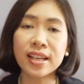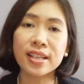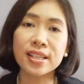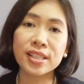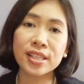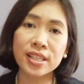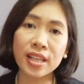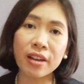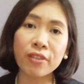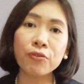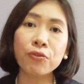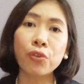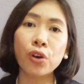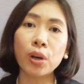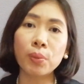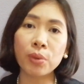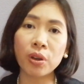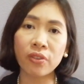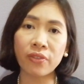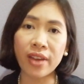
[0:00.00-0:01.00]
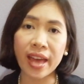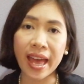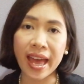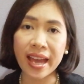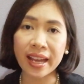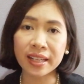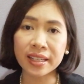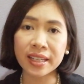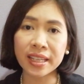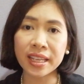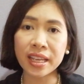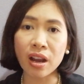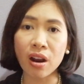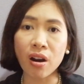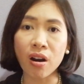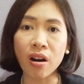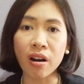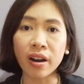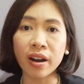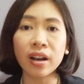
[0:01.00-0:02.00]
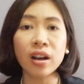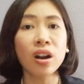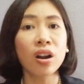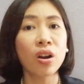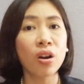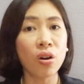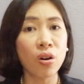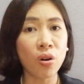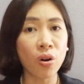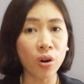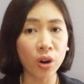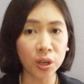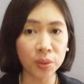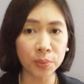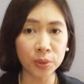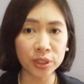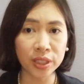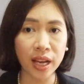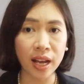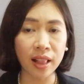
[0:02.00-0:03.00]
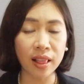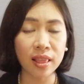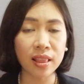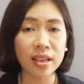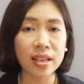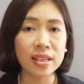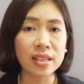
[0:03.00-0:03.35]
some form of acne are hormonal.